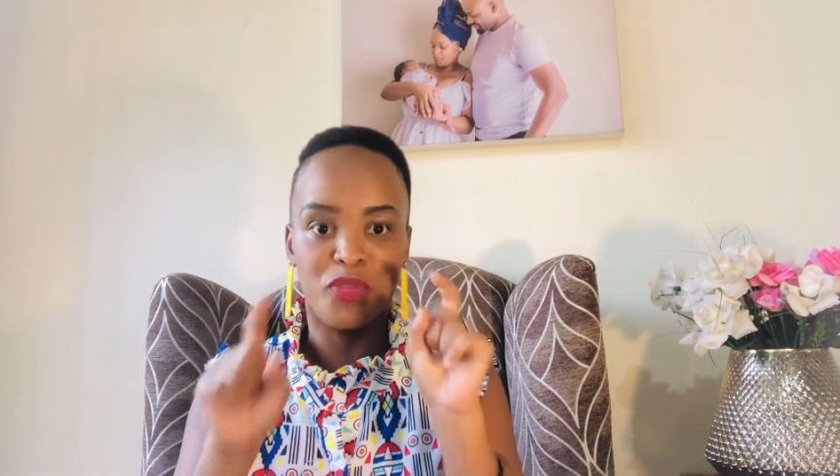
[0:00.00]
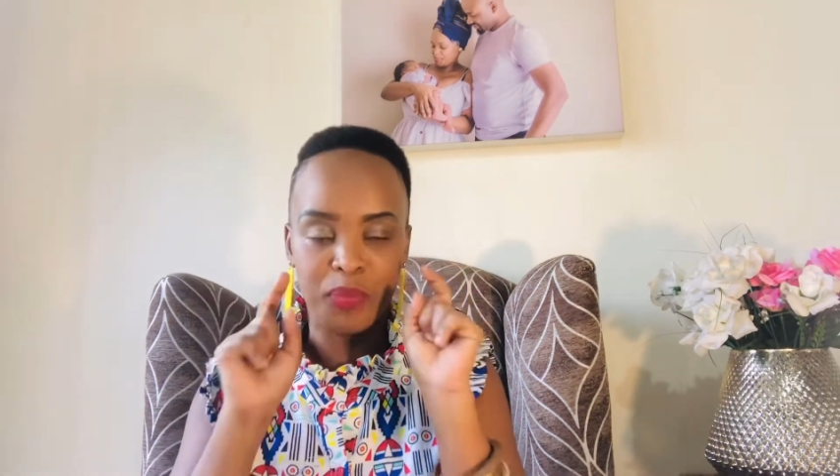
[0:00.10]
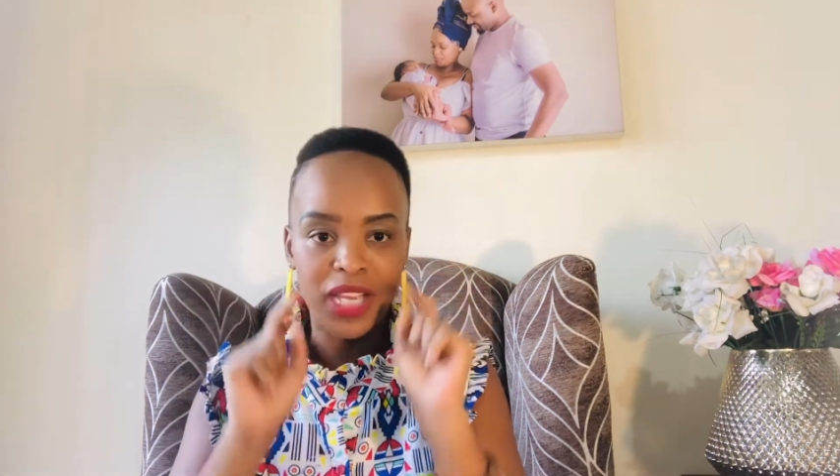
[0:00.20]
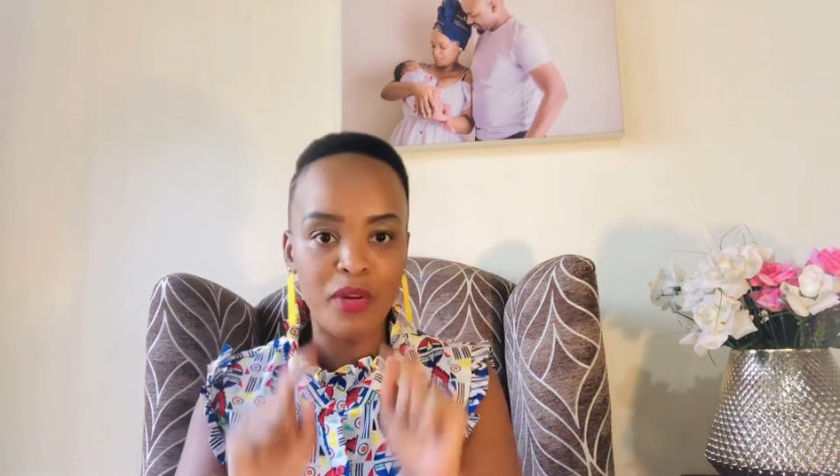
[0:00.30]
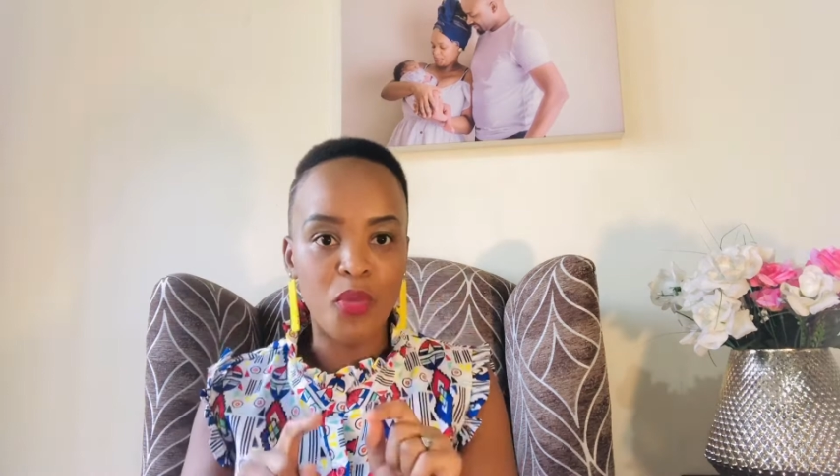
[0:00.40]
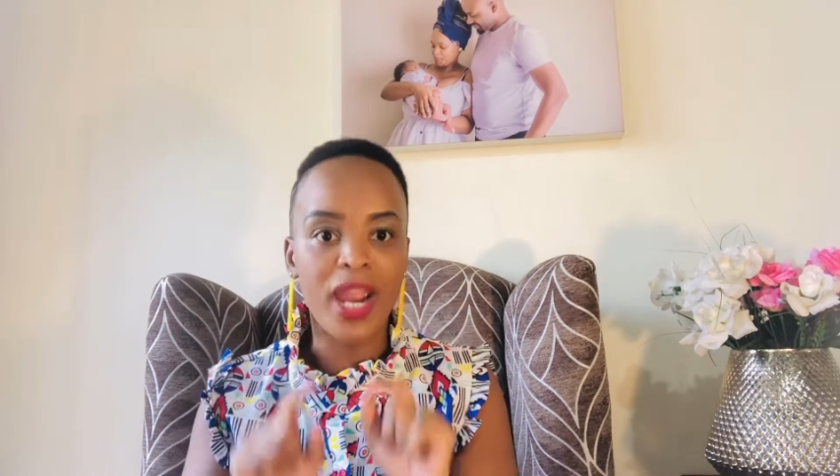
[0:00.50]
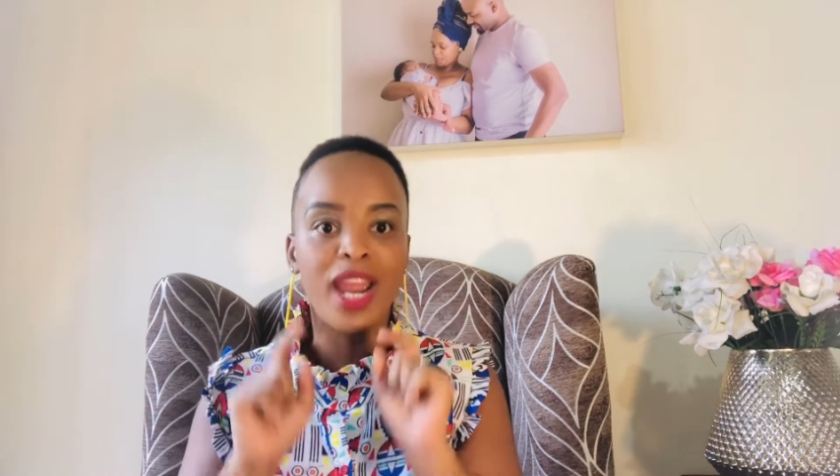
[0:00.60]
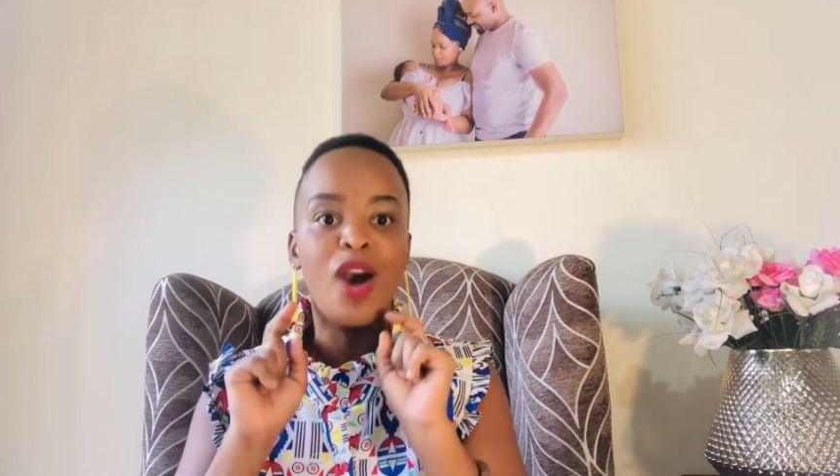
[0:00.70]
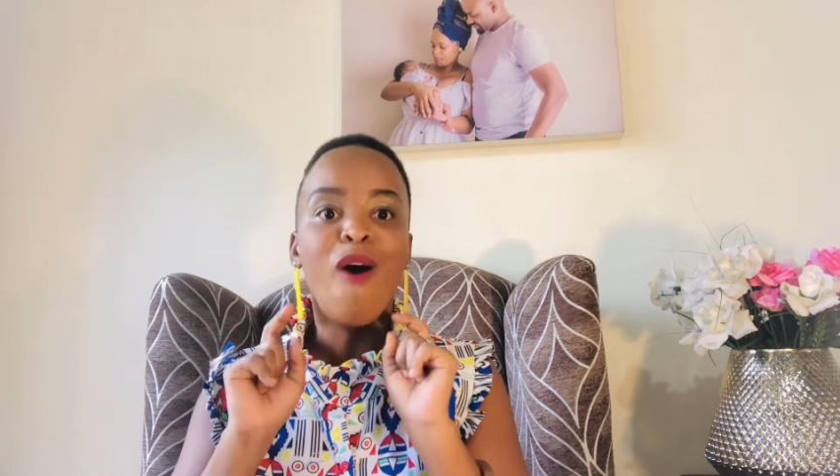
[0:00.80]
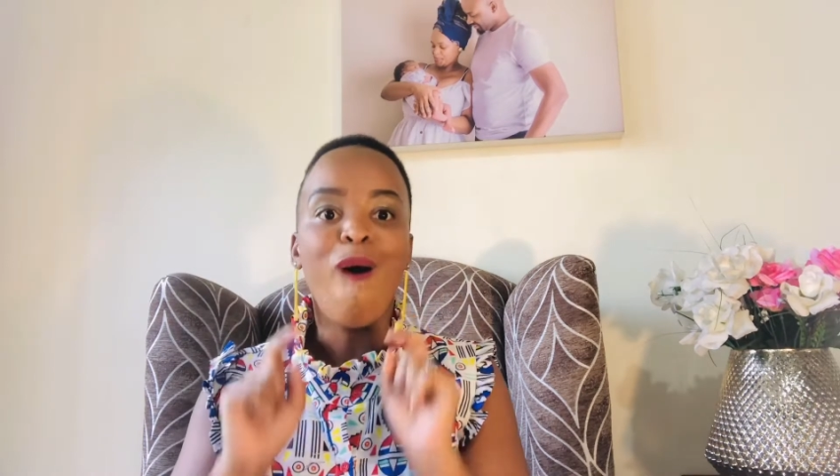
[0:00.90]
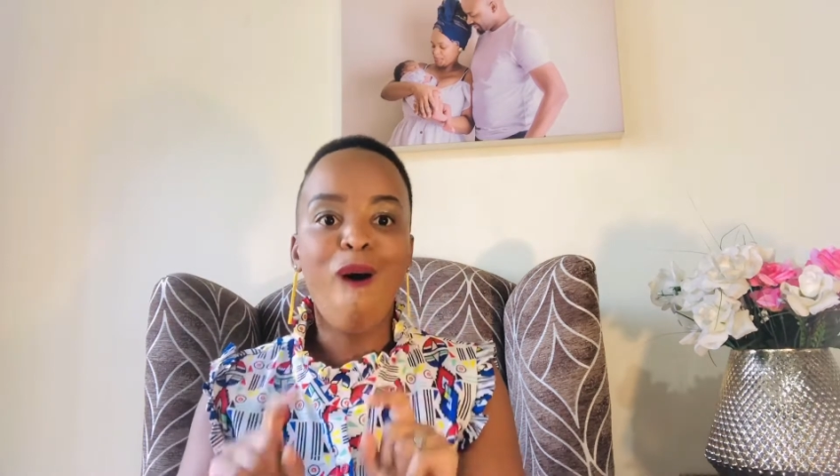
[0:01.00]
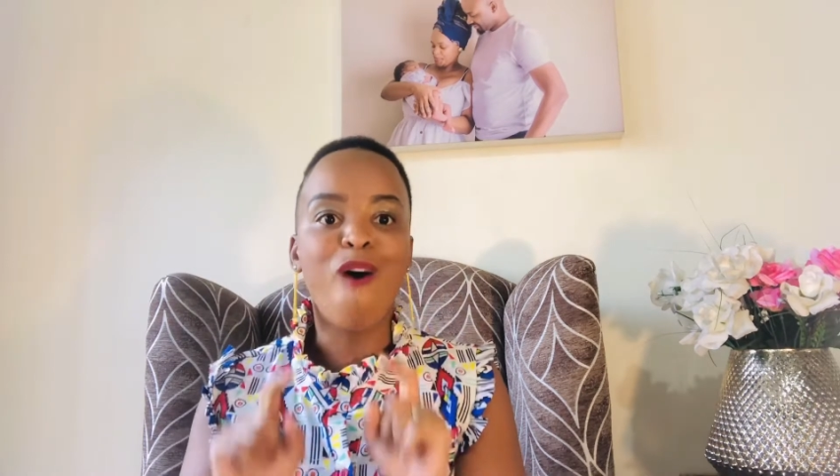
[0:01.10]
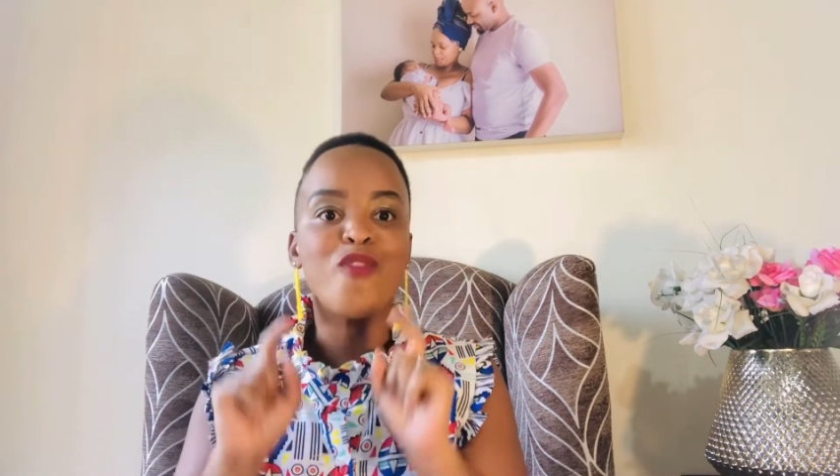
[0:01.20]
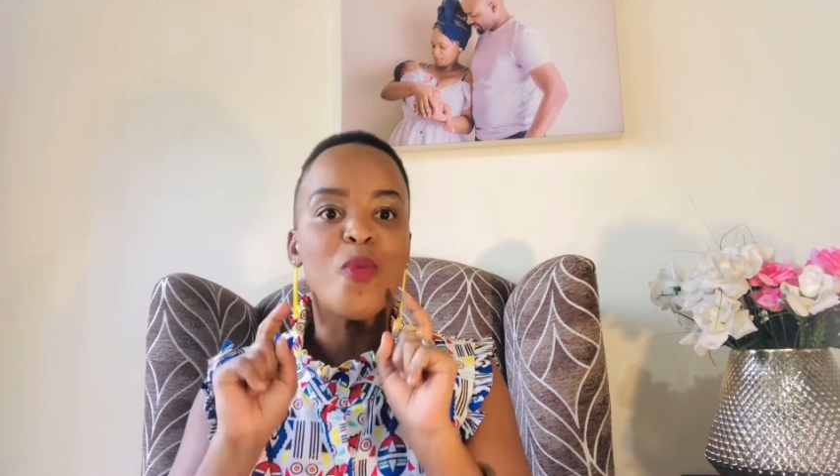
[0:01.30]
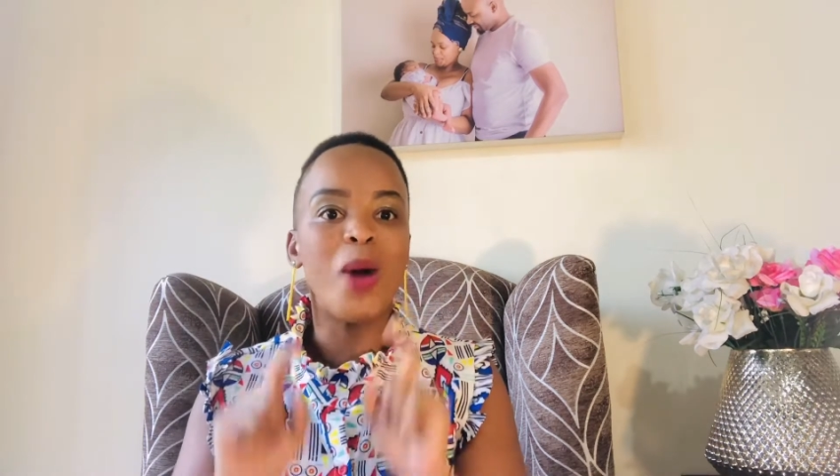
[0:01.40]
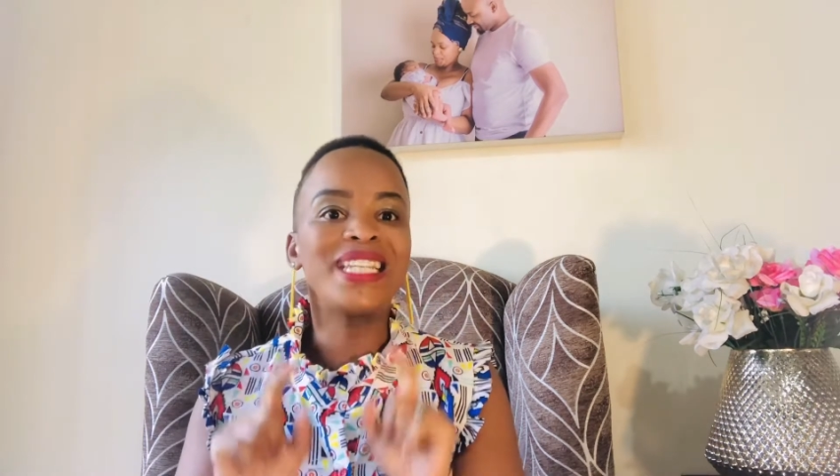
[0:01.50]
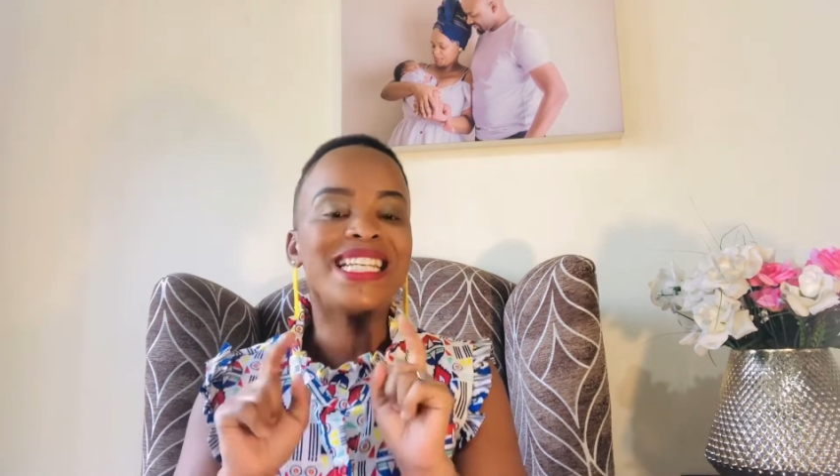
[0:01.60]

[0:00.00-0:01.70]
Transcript: Be aware of what